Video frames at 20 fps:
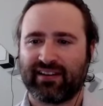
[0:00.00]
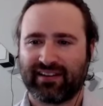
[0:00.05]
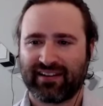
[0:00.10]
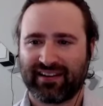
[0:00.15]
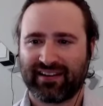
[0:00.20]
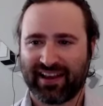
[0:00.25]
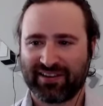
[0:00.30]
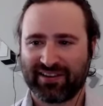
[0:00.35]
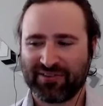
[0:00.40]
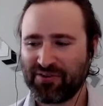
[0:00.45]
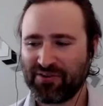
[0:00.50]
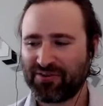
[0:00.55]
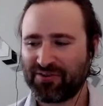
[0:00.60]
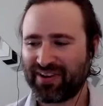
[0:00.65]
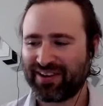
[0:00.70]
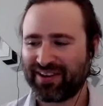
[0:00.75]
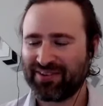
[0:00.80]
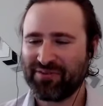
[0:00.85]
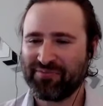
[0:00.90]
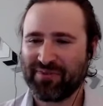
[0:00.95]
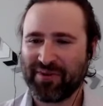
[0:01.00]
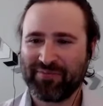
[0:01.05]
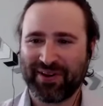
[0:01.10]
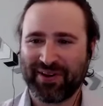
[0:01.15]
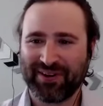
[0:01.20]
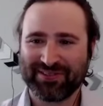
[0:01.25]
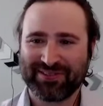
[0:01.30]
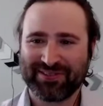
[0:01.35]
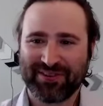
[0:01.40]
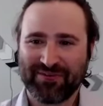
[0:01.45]
And I know my
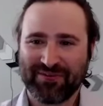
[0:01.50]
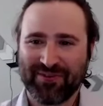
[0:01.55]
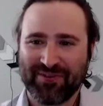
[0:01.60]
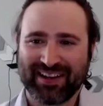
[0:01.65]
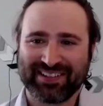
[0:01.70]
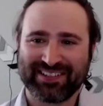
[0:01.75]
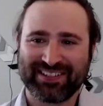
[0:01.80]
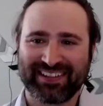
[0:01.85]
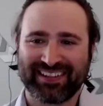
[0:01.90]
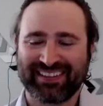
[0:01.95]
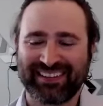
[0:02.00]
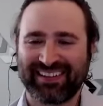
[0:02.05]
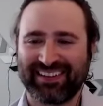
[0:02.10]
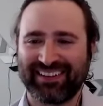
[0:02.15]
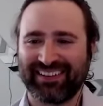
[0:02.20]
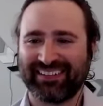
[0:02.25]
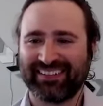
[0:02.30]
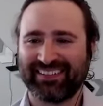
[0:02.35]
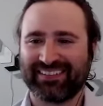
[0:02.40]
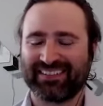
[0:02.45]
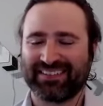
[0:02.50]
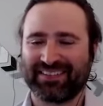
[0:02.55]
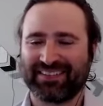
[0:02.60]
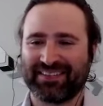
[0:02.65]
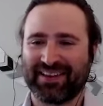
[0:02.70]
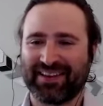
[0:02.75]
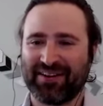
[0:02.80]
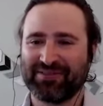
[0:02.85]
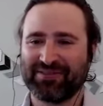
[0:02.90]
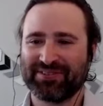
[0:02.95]
parents are watching, and
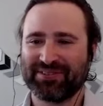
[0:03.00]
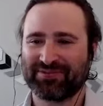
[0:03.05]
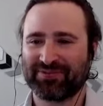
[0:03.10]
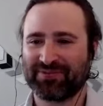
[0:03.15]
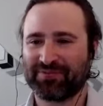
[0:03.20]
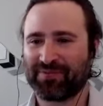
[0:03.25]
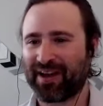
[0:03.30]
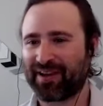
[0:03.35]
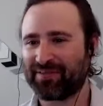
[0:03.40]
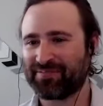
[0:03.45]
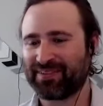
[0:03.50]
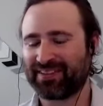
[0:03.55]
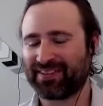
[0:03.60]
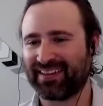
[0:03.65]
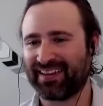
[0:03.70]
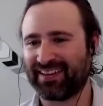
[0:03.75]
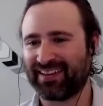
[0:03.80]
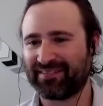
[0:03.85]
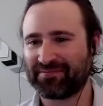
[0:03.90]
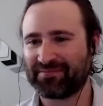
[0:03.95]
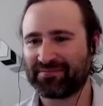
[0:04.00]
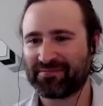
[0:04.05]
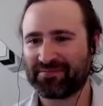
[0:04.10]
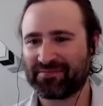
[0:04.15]
they always remind me that